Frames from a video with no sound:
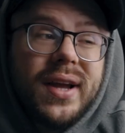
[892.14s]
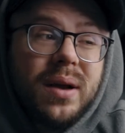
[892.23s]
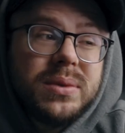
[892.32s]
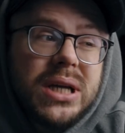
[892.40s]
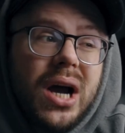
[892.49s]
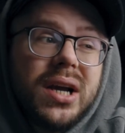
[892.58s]
Like,
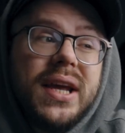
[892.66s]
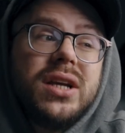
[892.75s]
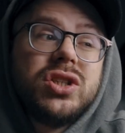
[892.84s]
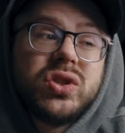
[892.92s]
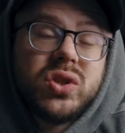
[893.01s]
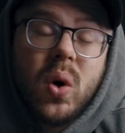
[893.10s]
I'm talking
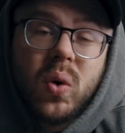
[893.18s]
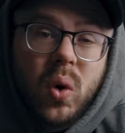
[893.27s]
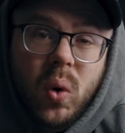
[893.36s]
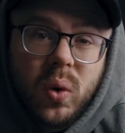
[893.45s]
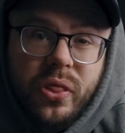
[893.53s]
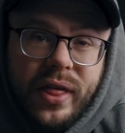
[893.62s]
so
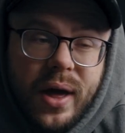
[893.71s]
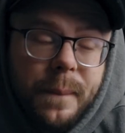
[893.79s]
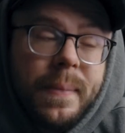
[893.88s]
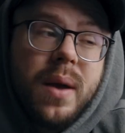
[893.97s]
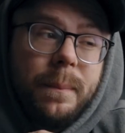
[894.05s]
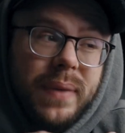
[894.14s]
cold that
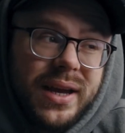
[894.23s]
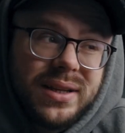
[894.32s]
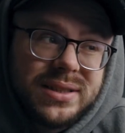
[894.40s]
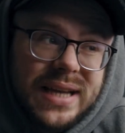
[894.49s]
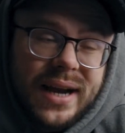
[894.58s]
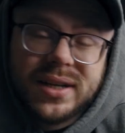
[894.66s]
me
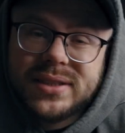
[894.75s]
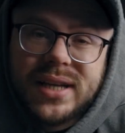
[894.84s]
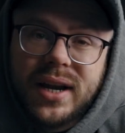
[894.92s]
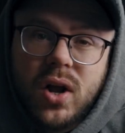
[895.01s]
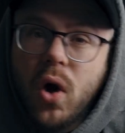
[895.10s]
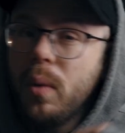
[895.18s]
and Zach
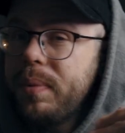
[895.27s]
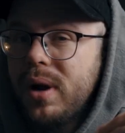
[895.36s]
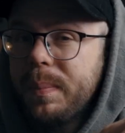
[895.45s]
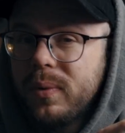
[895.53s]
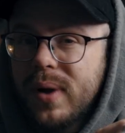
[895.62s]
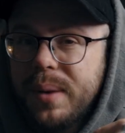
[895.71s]
decided to open
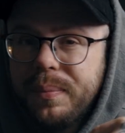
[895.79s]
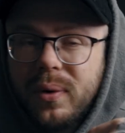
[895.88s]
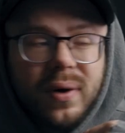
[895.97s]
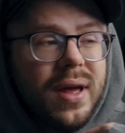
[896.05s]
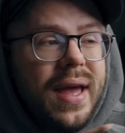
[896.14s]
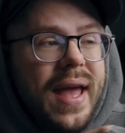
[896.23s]
up a Red
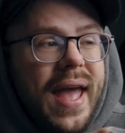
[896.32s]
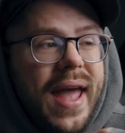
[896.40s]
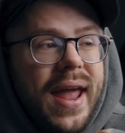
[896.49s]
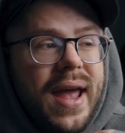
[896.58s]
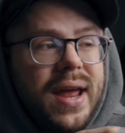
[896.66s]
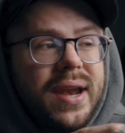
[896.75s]
Bull,
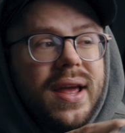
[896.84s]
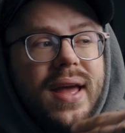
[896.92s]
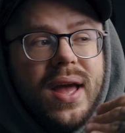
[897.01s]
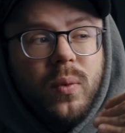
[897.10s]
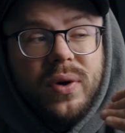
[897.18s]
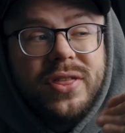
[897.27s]
and
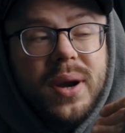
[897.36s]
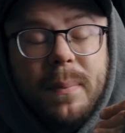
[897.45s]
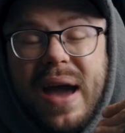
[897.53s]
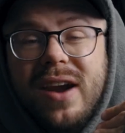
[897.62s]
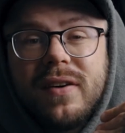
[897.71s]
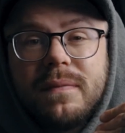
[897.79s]
within a
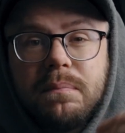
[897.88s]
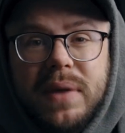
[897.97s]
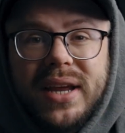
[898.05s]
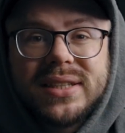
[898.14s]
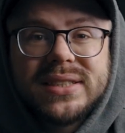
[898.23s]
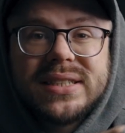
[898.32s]
matter of
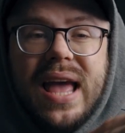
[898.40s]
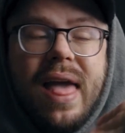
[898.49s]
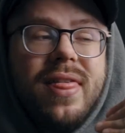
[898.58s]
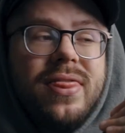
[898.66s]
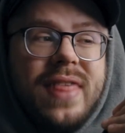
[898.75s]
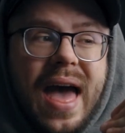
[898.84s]
minutes,
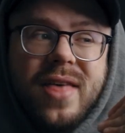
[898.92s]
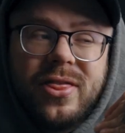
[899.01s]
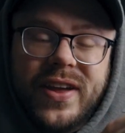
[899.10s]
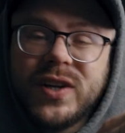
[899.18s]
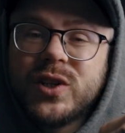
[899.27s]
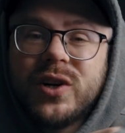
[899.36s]
that
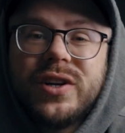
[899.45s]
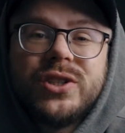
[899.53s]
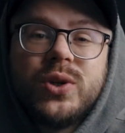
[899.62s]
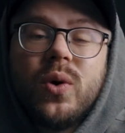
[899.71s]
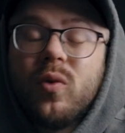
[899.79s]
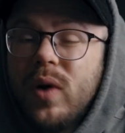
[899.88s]
thing turned
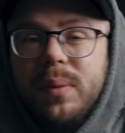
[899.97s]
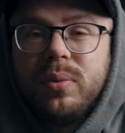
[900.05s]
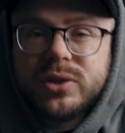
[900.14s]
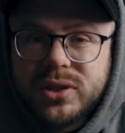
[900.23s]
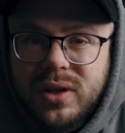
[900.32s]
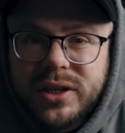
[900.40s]
into a Red
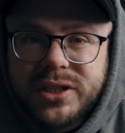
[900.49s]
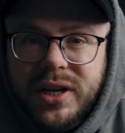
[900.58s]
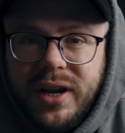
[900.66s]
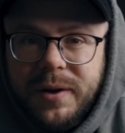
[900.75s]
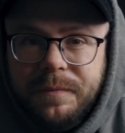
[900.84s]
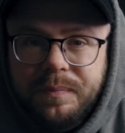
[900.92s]
Bull
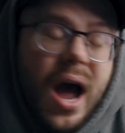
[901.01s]
slushie.